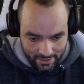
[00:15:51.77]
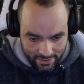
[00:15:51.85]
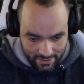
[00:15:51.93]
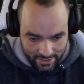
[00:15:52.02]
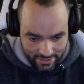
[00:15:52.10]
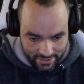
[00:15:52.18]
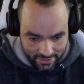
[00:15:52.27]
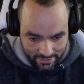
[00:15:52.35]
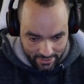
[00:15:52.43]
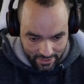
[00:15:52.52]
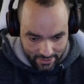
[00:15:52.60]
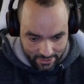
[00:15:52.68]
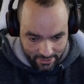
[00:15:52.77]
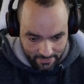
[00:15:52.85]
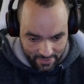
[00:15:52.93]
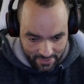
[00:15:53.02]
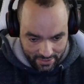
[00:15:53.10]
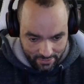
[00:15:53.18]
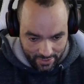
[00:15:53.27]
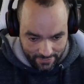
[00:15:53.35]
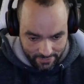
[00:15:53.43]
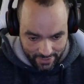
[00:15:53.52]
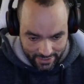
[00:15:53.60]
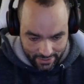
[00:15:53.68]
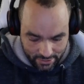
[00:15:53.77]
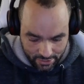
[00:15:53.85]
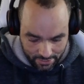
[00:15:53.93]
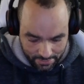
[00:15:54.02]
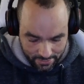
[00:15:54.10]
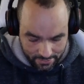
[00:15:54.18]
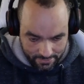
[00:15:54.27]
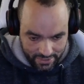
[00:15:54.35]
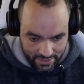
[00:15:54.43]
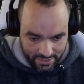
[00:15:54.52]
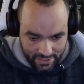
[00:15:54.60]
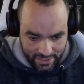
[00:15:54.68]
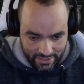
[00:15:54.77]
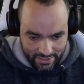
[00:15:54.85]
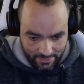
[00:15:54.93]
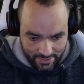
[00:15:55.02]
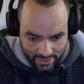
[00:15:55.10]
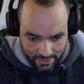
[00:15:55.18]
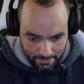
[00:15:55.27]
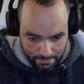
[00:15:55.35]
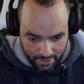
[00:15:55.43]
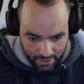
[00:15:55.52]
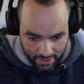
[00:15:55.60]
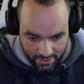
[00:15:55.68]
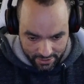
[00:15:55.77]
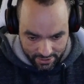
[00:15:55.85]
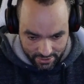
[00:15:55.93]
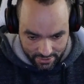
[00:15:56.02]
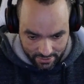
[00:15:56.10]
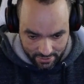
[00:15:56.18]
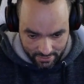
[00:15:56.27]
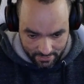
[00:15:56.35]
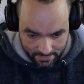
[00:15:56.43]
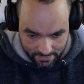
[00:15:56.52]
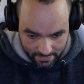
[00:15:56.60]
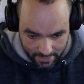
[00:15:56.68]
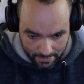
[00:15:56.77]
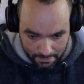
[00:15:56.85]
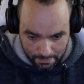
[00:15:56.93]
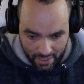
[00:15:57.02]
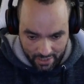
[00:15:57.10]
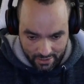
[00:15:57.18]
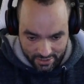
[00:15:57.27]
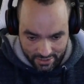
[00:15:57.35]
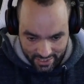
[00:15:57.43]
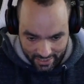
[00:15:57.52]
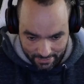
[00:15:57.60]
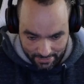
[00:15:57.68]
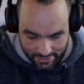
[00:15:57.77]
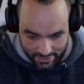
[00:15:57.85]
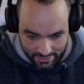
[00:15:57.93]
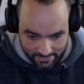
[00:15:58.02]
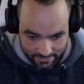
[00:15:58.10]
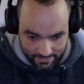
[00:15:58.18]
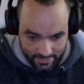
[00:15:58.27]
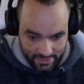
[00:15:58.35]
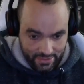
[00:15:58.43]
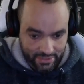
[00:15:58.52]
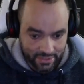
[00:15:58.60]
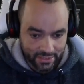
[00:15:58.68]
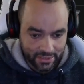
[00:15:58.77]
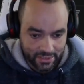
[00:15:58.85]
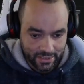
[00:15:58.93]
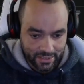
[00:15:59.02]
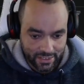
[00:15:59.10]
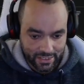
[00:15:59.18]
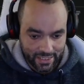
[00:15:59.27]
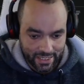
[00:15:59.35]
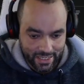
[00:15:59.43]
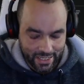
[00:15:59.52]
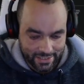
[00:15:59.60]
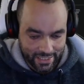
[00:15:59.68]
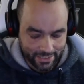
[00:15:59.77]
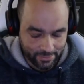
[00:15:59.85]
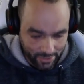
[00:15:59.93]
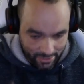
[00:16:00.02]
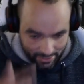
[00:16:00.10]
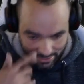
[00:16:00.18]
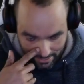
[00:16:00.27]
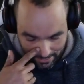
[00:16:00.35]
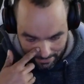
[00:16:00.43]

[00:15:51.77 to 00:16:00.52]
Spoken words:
let's create it. We have to create a tuple, and then we say parse path segment, and that will.